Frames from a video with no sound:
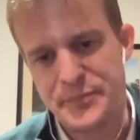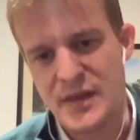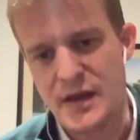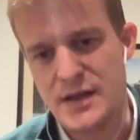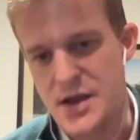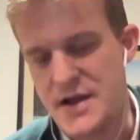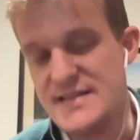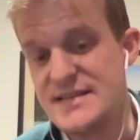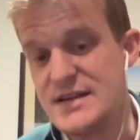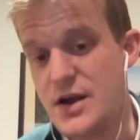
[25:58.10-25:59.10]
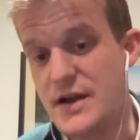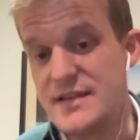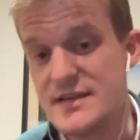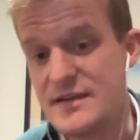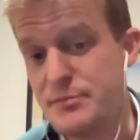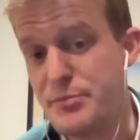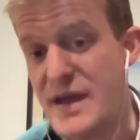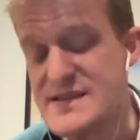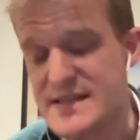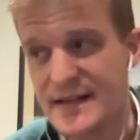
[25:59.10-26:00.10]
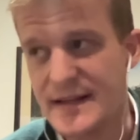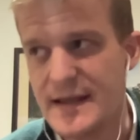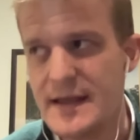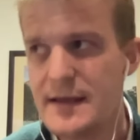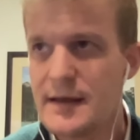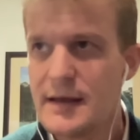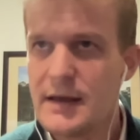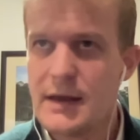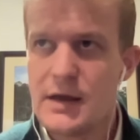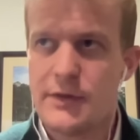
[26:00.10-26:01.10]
and 1990s. Basically, the